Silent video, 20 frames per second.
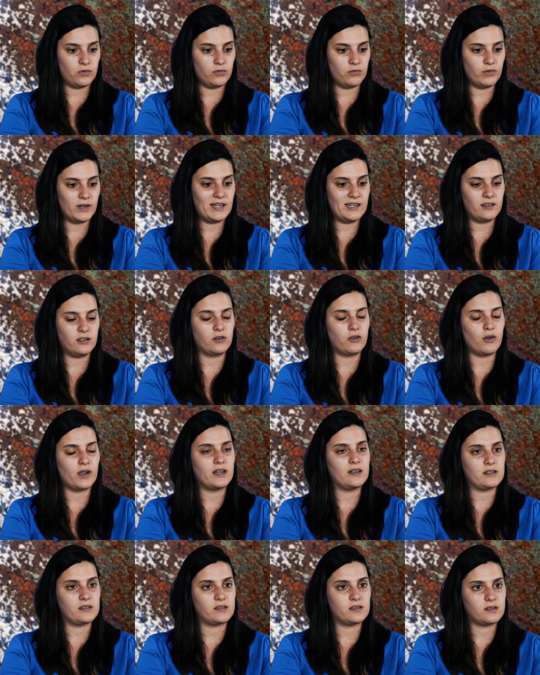the
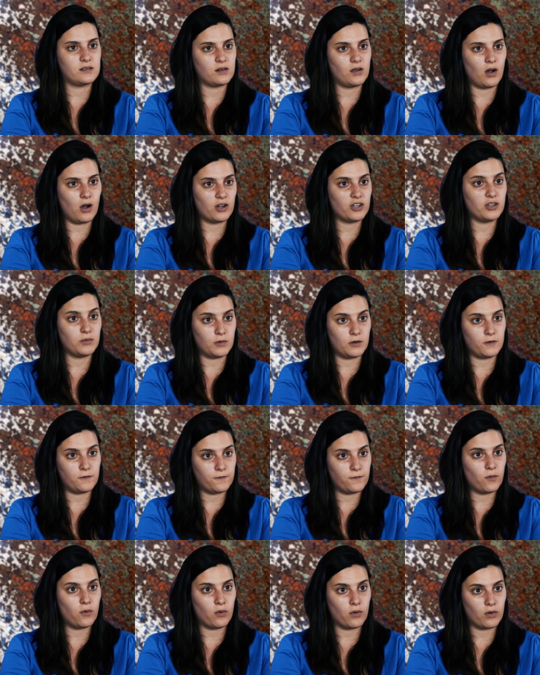greatest argument
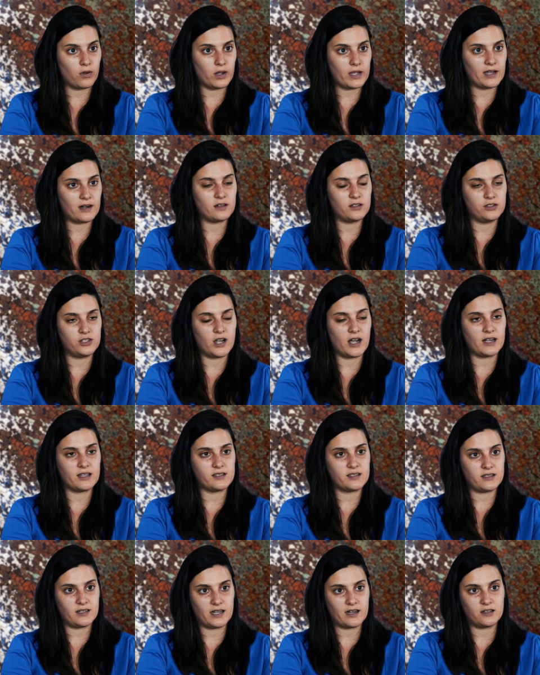for
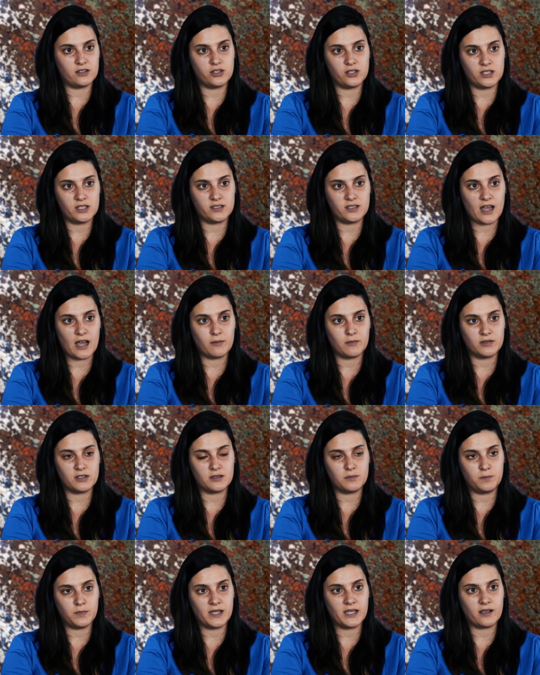eclogites and eclogitic
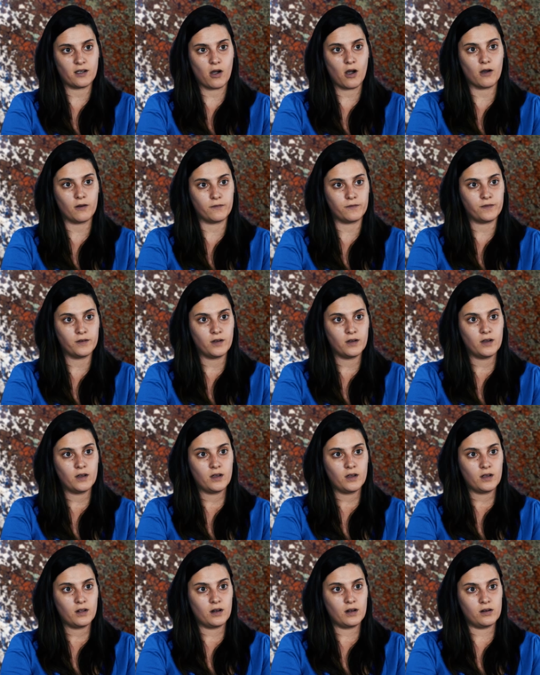diamonds being of
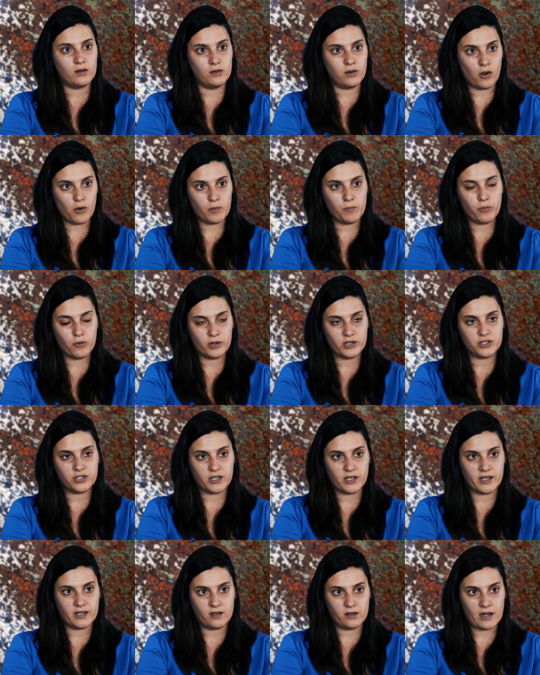low
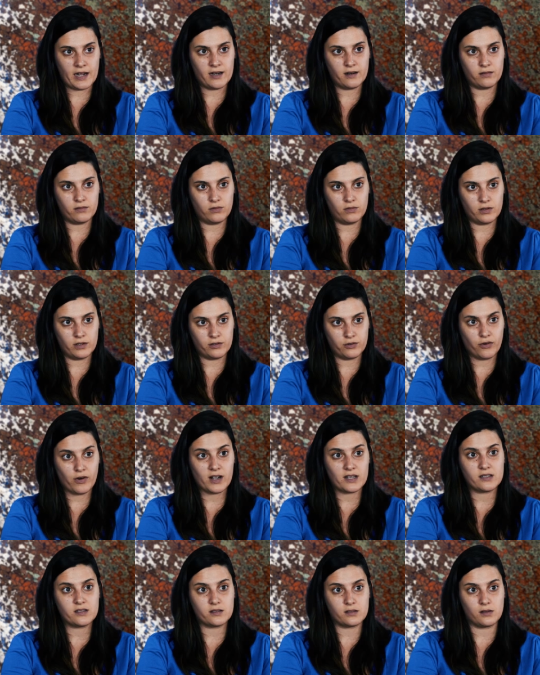pressure and
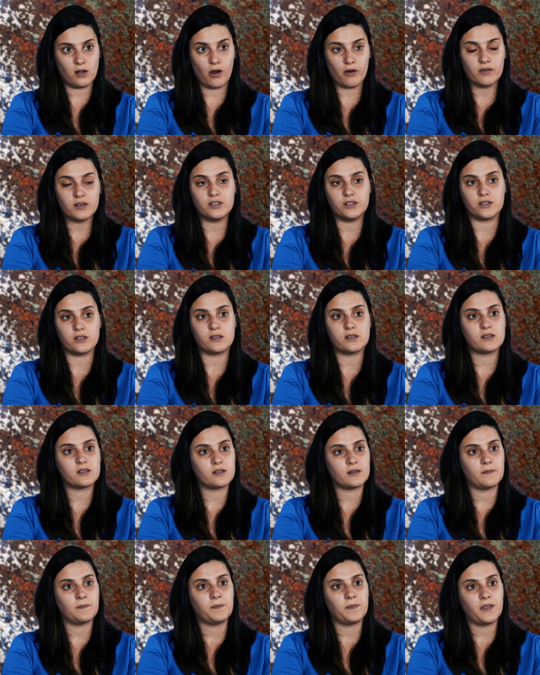crustal
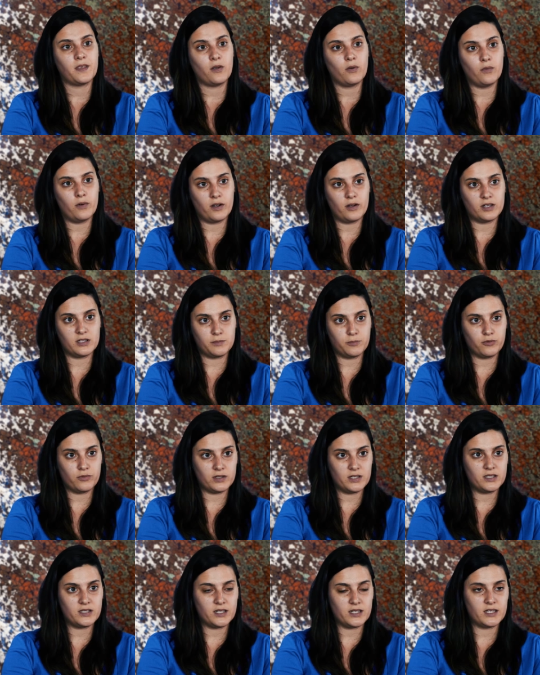origins, whereas
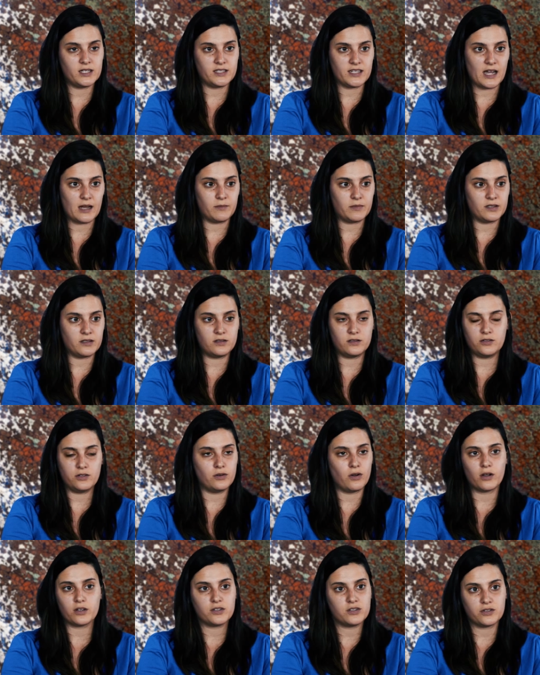peridotic diamonds do
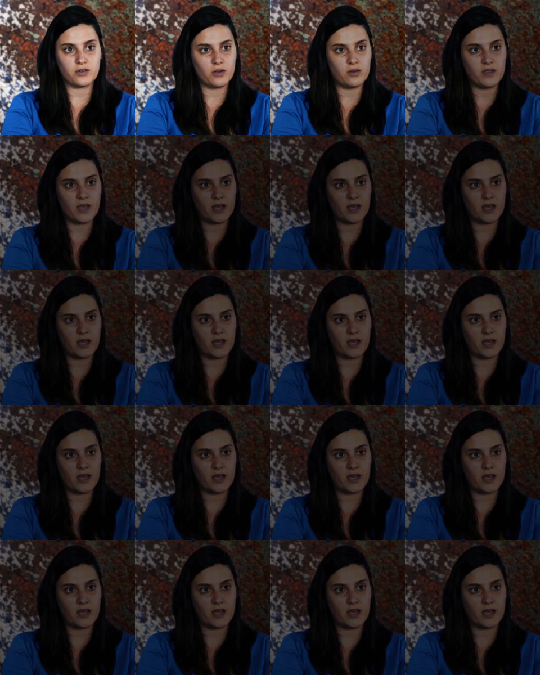not show